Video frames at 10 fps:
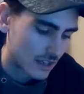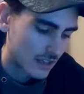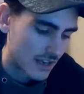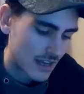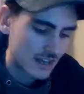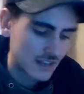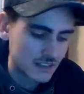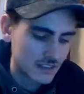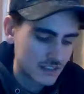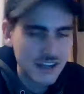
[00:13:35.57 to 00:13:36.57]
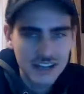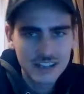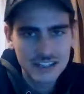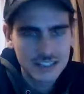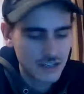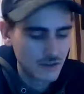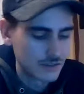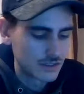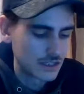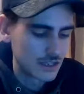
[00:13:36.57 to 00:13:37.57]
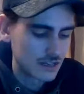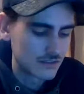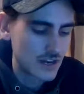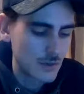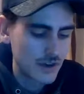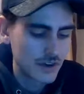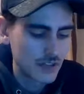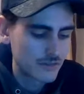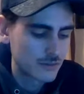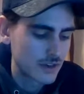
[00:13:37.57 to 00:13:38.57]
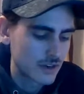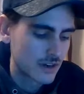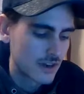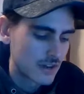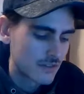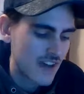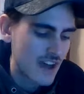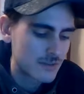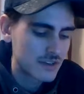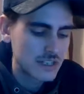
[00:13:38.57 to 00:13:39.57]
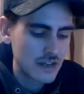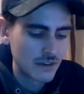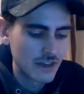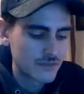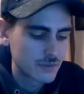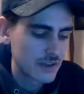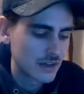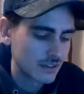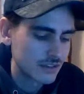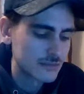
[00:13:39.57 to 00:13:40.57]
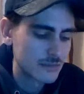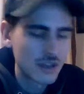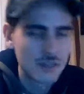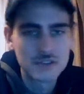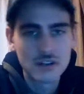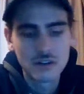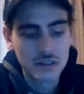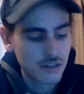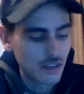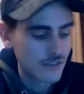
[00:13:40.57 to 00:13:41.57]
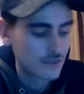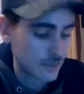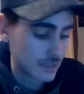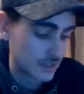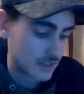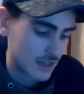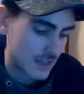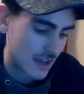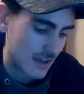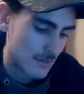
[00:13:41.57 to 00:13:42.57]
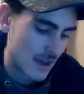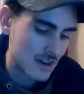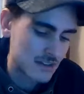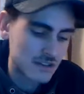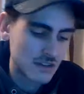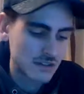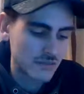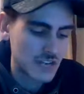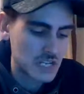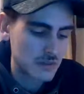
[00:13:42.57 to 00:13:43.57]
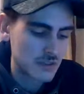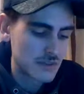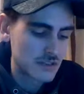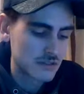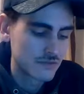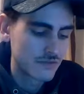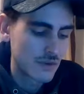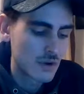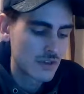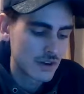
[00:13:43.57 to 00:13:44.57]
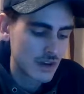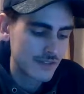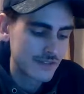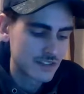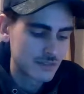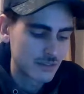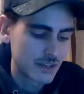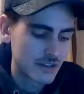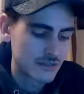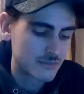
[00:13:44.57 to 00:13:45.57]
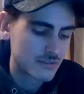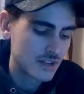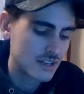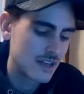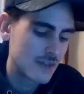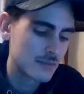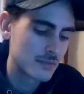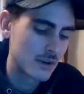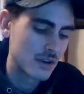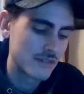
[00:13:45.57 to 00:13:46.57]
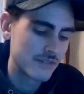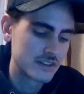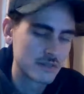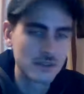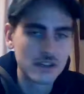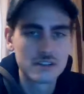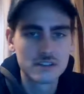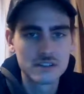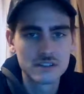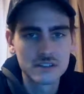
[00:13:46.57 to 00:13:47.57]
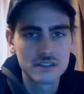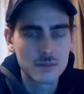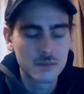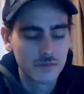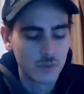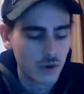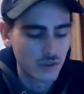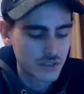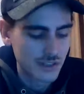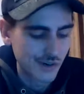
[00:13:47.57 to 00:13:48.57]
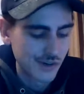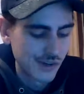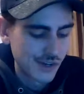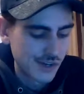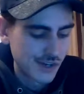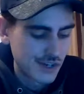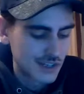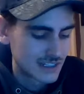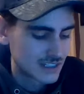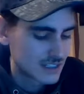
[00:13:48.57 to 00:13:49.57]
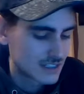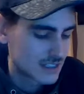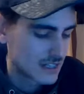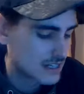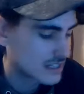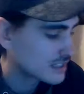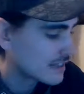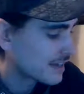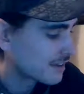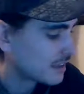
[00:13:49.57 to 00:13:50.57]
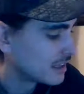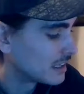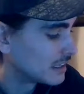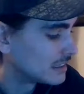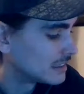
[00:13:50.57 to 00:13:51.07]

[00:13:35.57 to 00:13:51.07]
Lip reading: Konechny's out. Right winger, left winger. Fabry's out, left winger. Lindblom's out, another left winger. And Myers is out, defenseman. They're missing 4 of their offensive players. Pretty damn important offensive players since December 4th. So this is not exactly